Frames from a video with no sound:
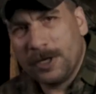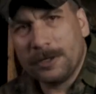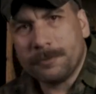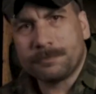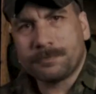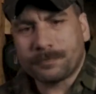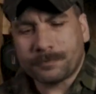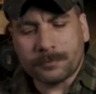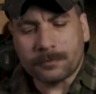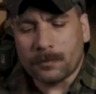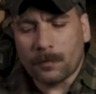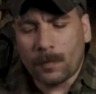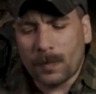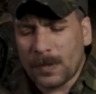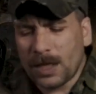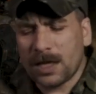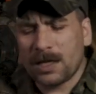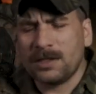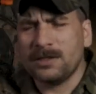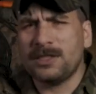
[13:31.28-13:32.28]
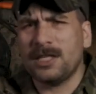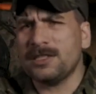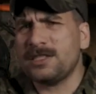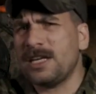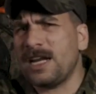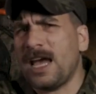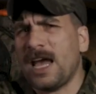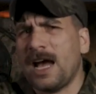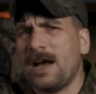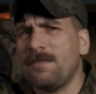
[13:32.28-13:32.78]
it,
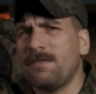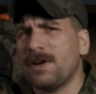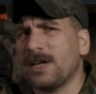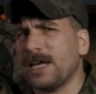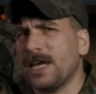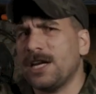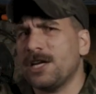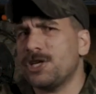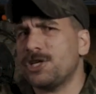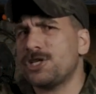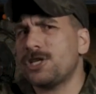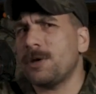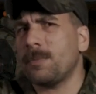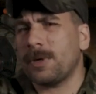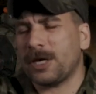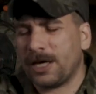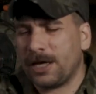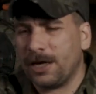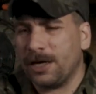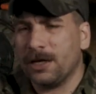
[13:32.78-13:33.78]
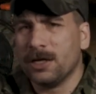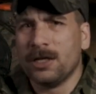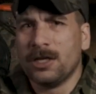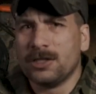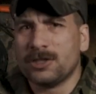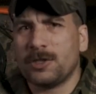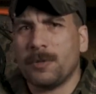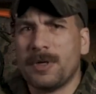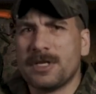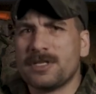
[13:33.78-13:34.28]
doesn't have like any shimming in it.
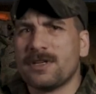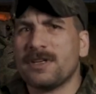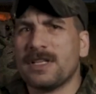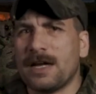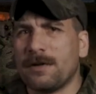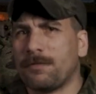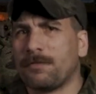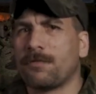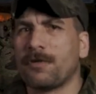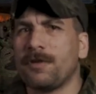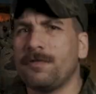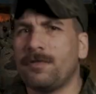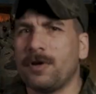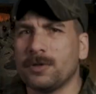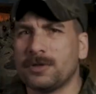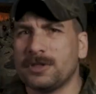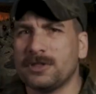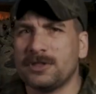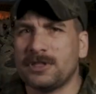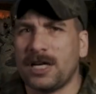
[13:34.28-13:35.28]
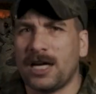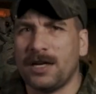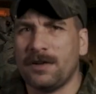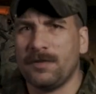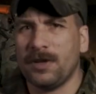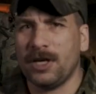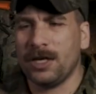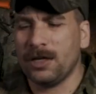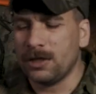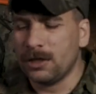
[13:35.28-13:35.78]
So basically that free floats inside of
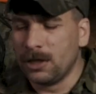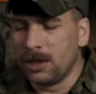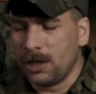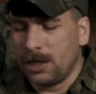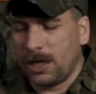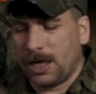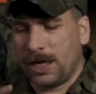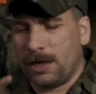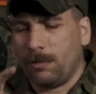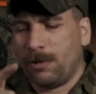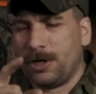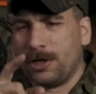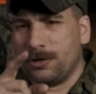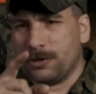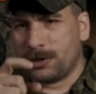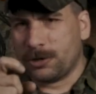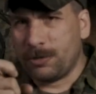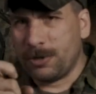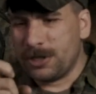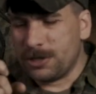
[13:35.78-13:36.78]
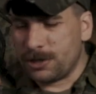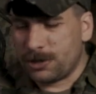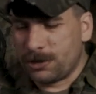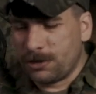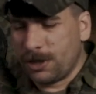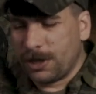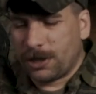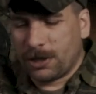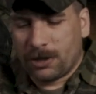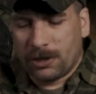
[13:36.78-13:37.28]
it, and when you squeeze the
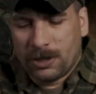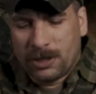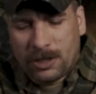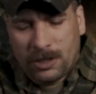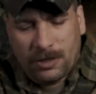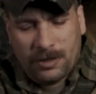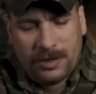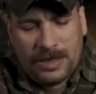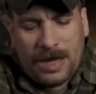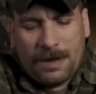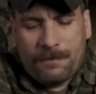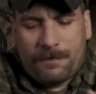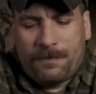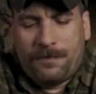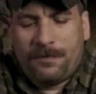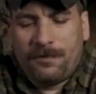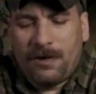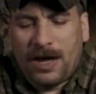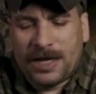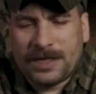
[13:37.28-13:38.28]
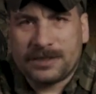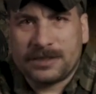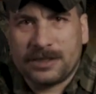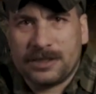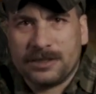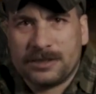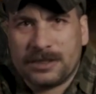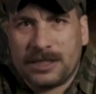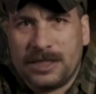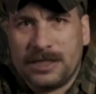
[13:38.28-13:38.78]
trigger, that
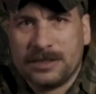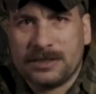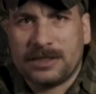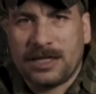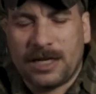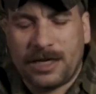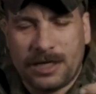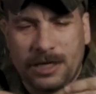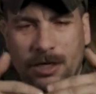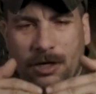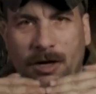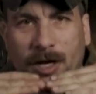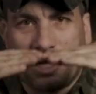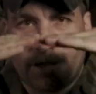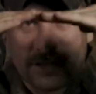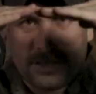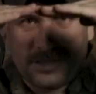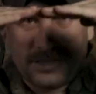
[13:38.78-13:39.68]
flexes inside of here. I could